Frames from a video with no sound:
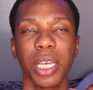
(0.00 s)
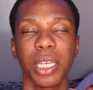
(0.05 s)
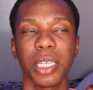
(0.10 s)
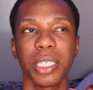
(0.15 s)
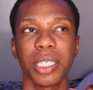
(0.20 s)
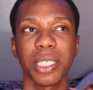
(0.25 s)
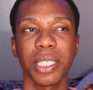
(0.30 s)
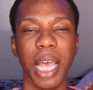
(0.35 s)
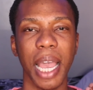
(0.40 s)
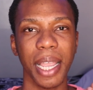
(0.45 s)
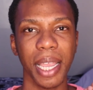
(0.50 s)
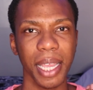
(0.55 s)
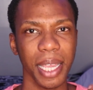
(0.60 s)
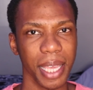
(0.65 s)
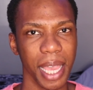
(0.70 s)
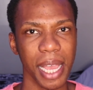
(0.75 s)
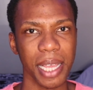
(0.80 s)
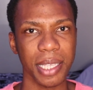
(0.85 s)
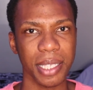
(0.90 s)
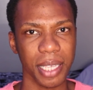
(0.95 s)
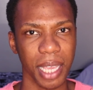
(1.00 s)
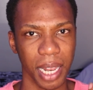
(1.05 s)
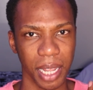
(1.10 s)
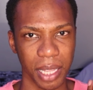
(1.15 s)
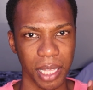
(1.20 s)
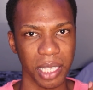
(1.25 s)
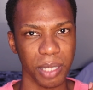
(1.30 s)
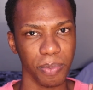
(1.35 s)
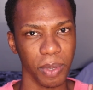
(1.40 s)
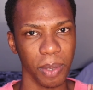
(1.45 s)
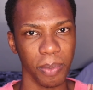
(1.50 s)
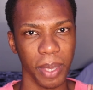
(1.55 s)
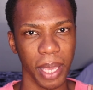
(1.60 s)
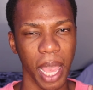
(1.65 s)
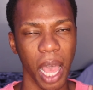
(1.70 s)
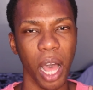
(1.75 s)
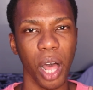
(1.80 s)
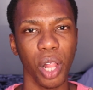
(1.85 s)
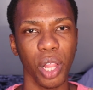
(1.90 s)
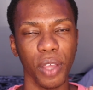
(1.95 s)
second guess getting this
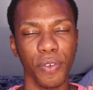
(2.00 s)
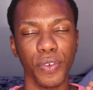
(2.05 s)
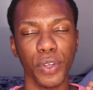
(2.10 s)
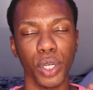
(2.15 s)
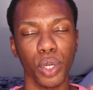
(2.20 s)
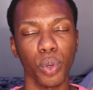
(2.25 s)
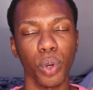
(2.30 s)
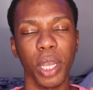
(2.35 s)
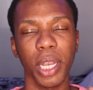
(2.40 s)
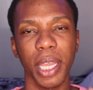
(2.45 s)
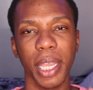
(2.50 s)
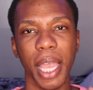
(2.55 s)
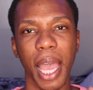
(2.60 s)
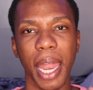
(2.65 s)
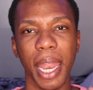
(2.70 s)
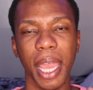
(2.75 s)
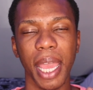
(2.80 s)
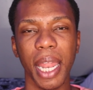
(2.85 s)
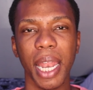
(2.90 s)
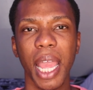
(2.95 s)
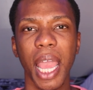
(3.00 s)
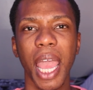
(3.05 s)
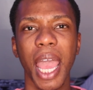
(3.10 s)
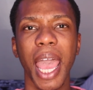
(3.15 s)
BBL if you're going to get it.